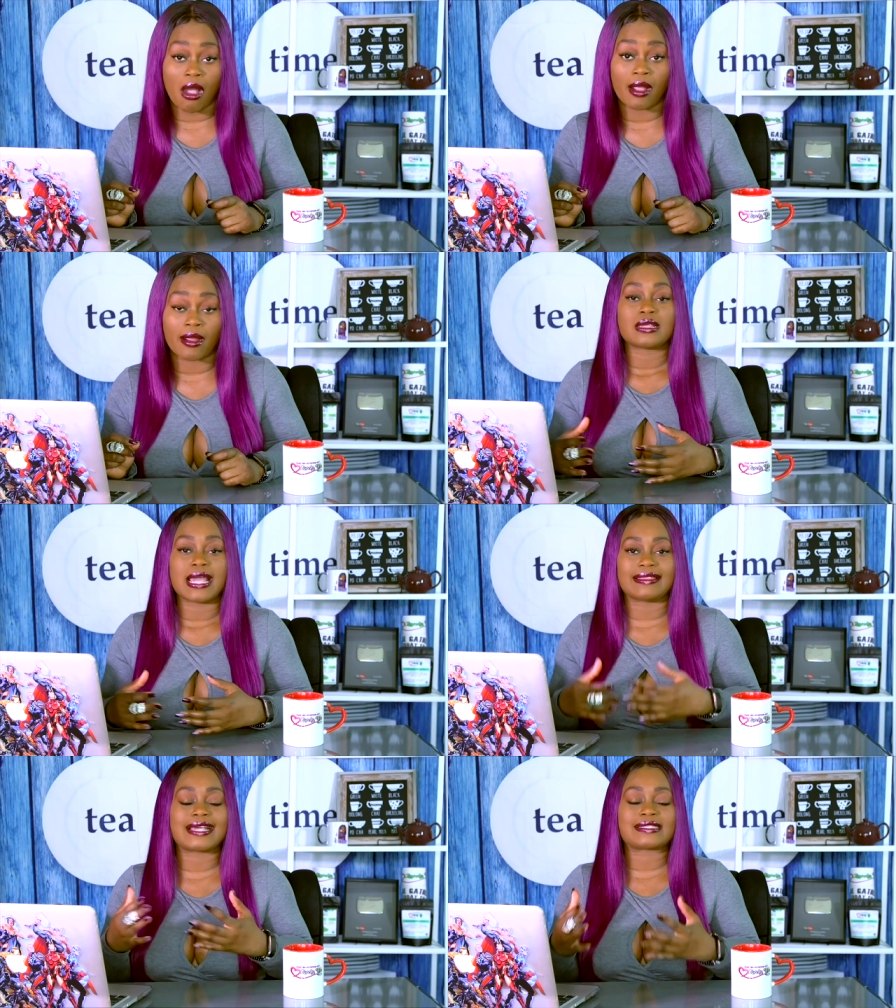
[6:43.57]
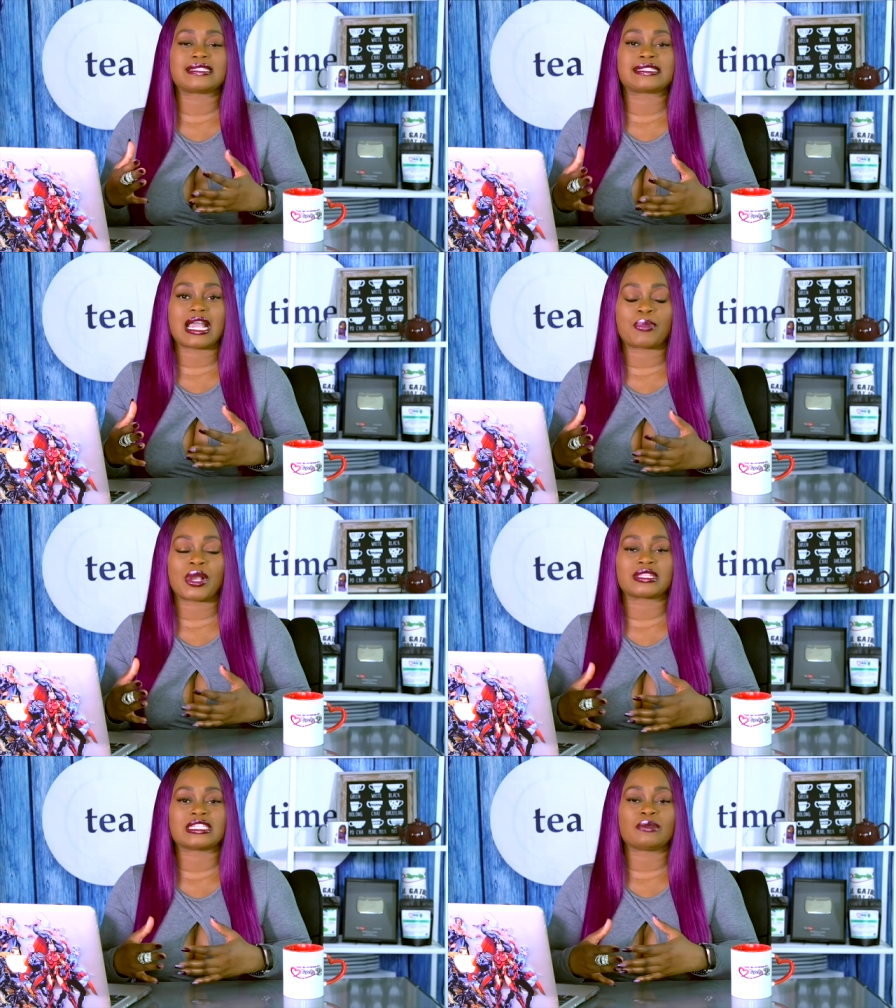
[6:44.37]
are. And that's the sad
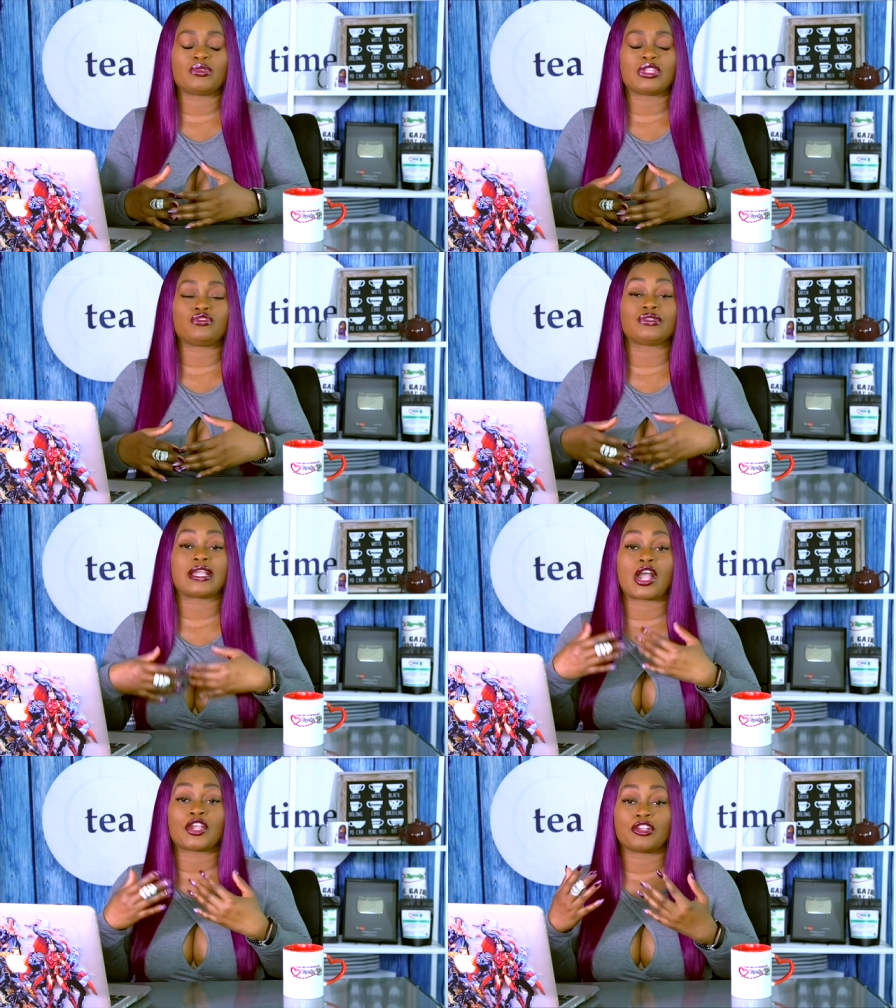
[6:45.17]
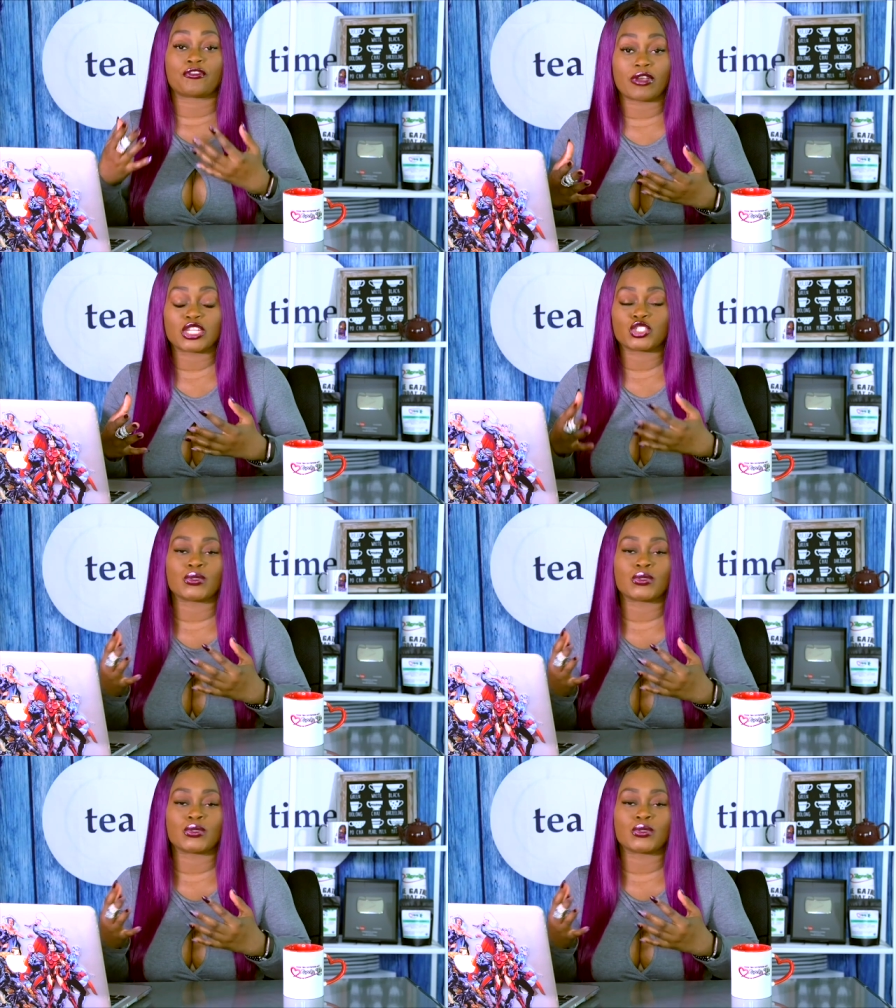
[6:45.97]
part that some people that you think are your friends,